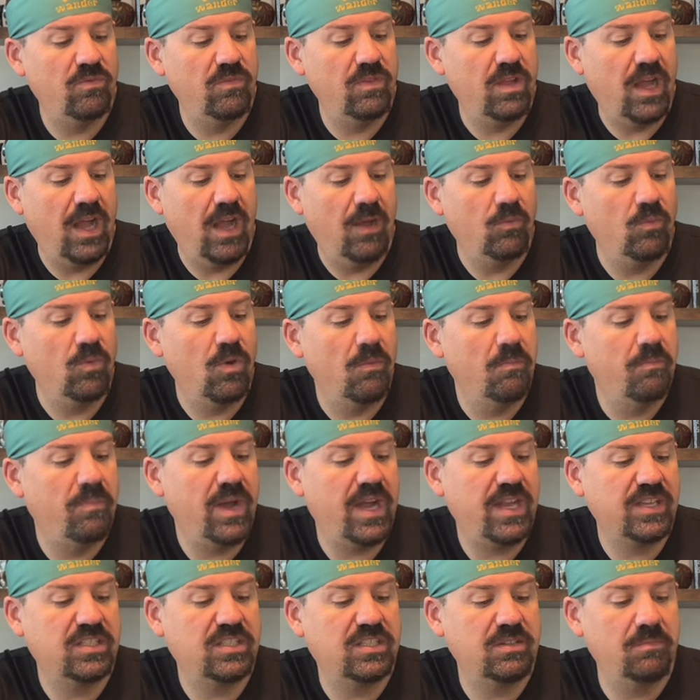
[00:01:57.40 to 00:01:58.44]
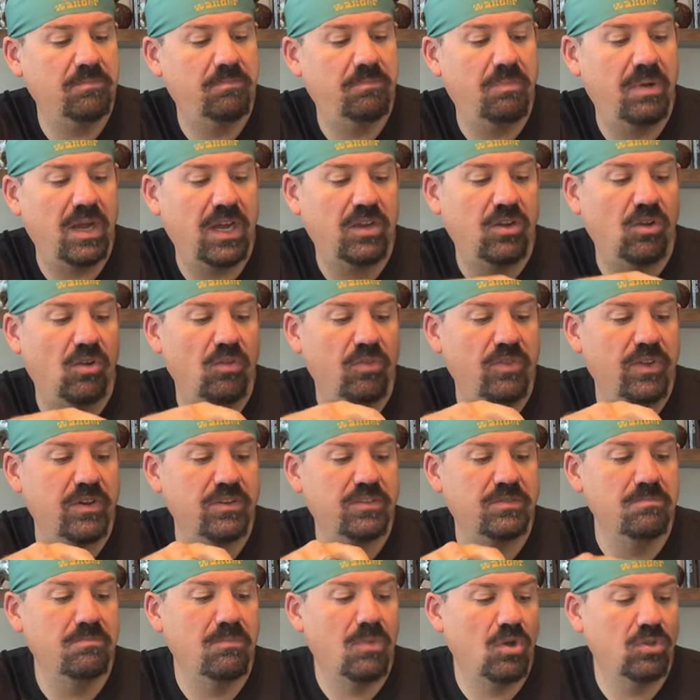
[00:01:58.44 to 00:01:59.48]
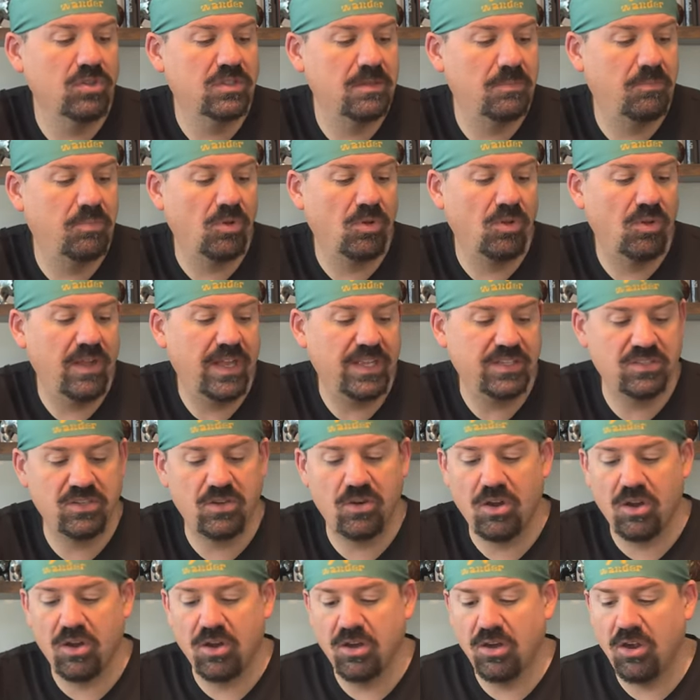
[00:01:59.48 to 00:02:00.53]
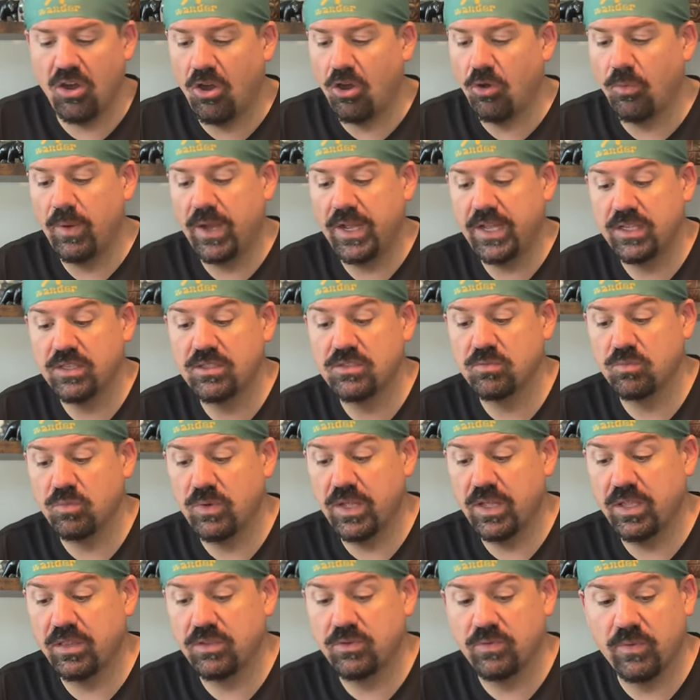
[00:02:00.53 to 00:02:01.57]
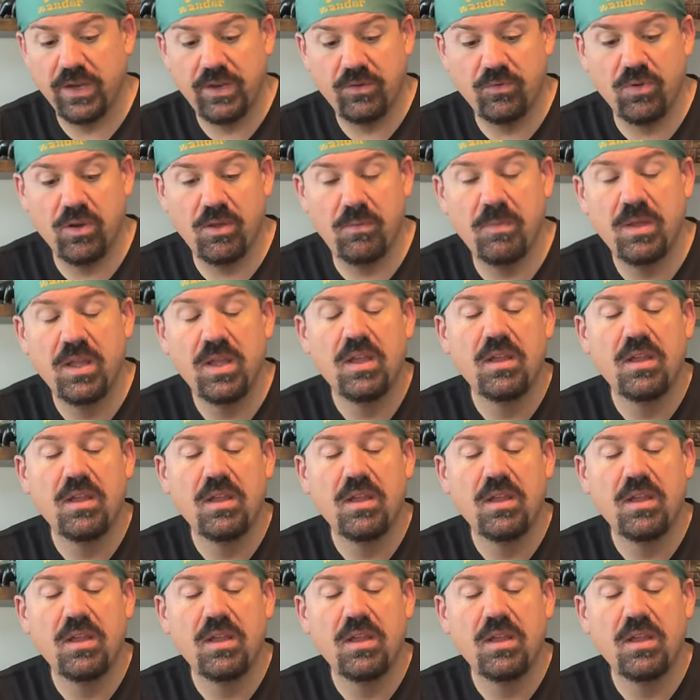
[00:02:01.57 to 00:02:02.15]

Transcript: uh, robust buckle. There's multiple, as there are always with Greenroom,